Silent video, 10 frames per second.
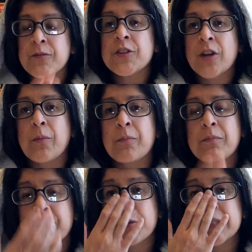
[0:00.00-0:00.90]
you know,
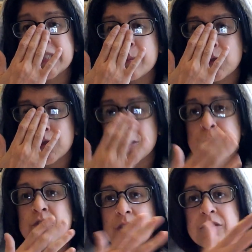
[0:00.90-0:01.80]
pretty much the
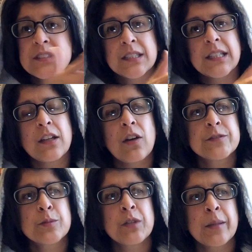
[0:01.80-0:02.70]
majority
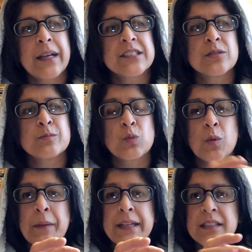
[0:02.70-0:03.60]
of Supreme items
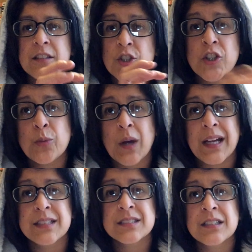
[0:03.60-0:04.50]
were made in the
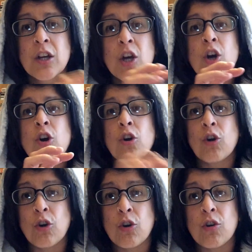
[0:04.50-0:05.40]
US
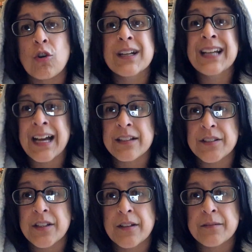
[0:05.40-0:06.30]
or
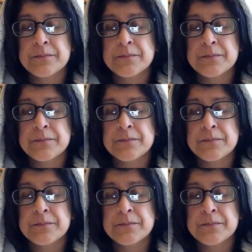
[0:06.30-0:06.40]
Canada.